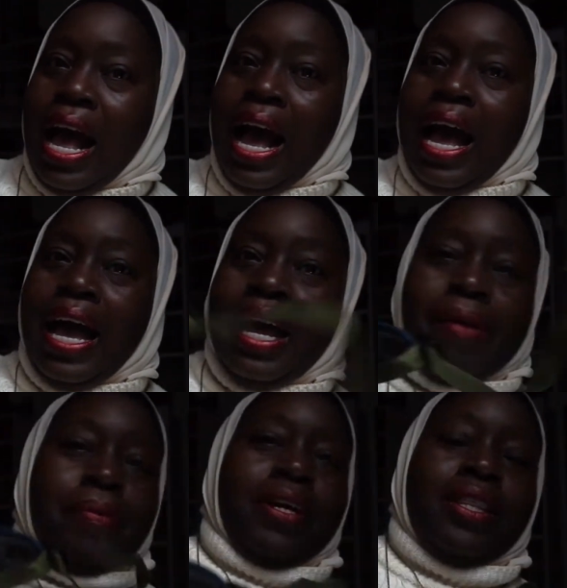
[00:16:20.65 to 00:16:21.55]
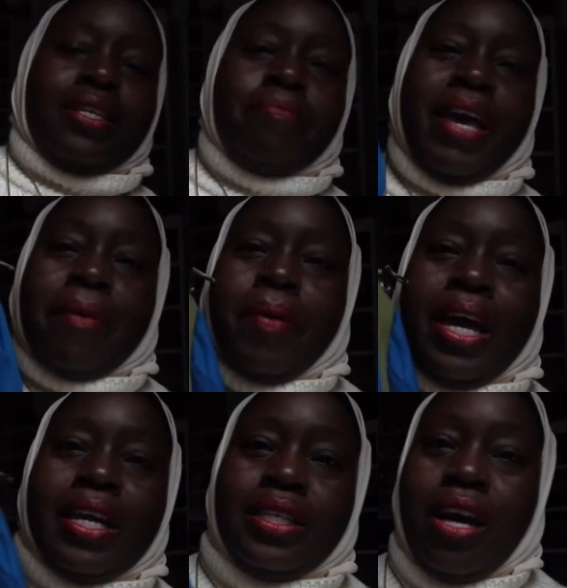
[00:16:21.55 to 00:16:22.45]
I bought this
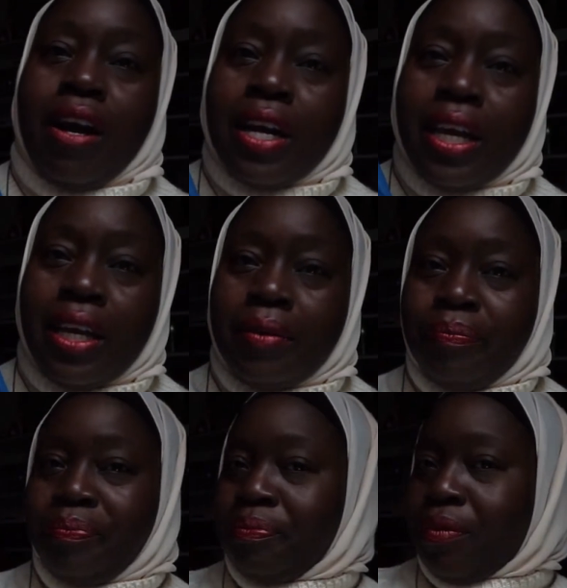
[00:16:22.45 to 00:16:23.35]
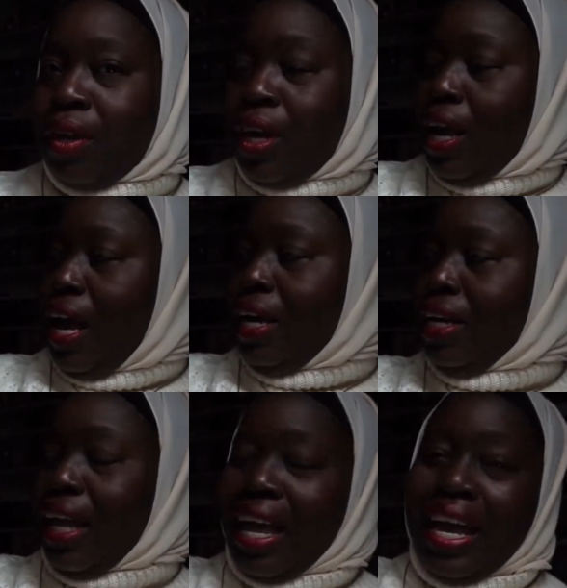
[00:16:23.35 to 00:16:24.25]
backpack at Target.
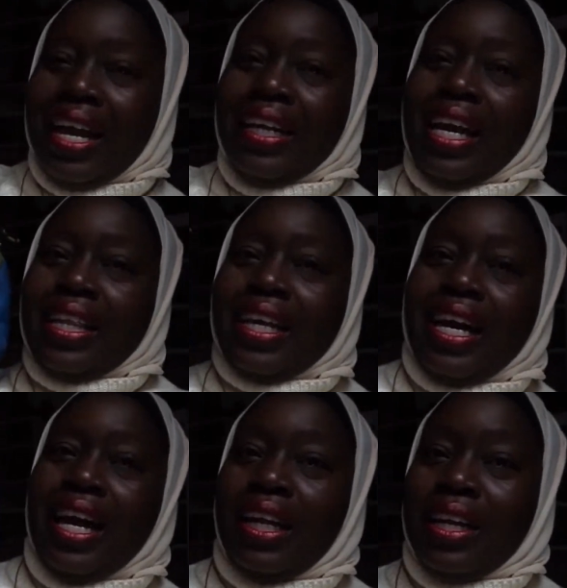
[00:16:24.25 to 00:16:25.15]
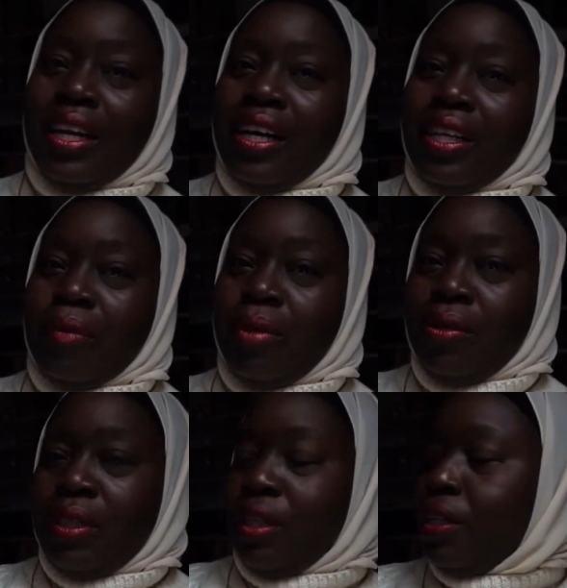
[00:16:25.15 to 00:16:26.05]
I kind of like the color, the
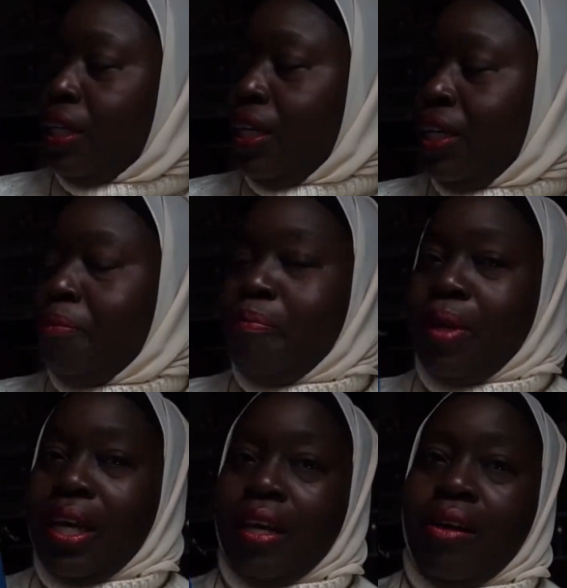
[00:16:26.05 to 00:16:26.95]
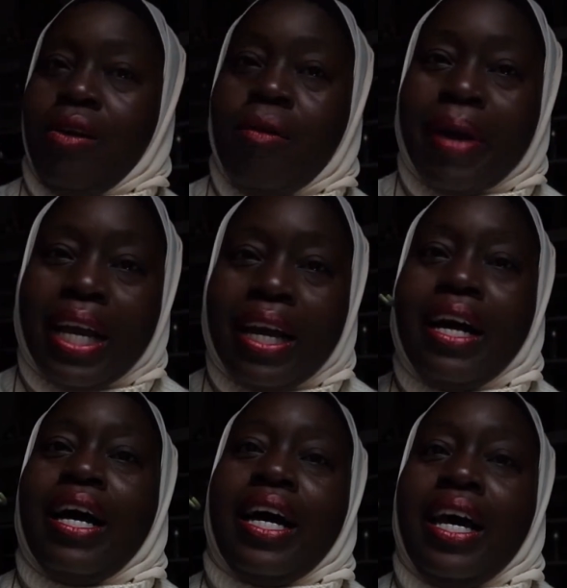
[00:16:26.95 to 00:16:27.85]
blue and the green, but oh my
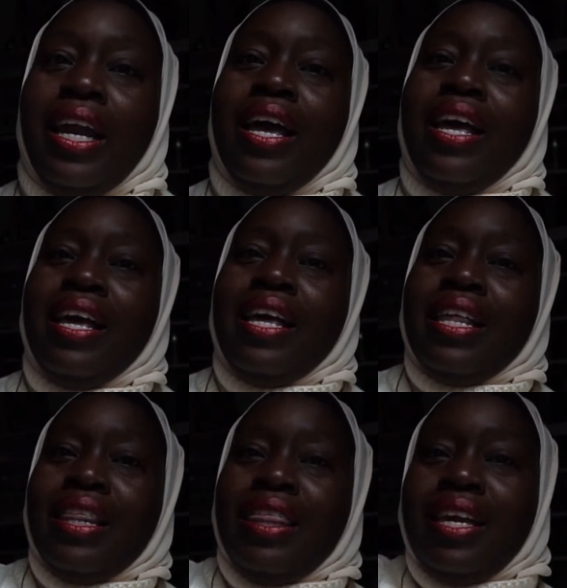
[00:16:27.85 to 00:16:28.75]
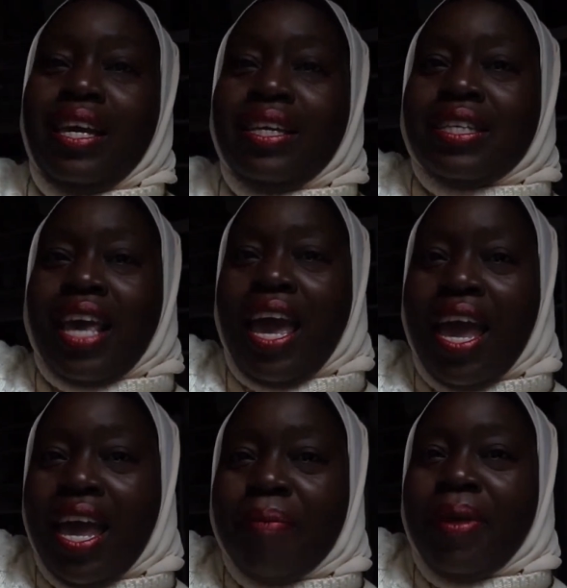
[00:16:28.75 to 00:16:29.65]
God, this
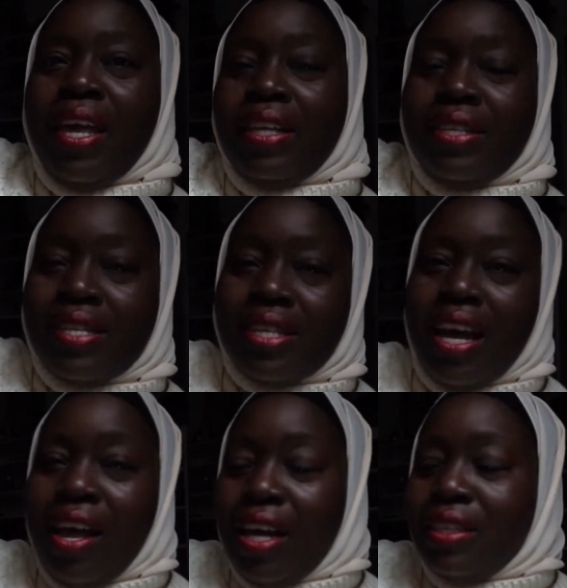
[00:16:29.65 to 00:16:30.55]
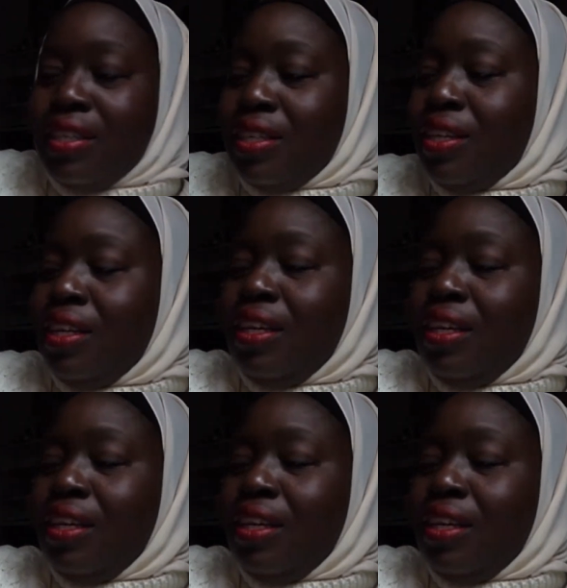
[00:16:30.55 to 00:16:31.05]
came in such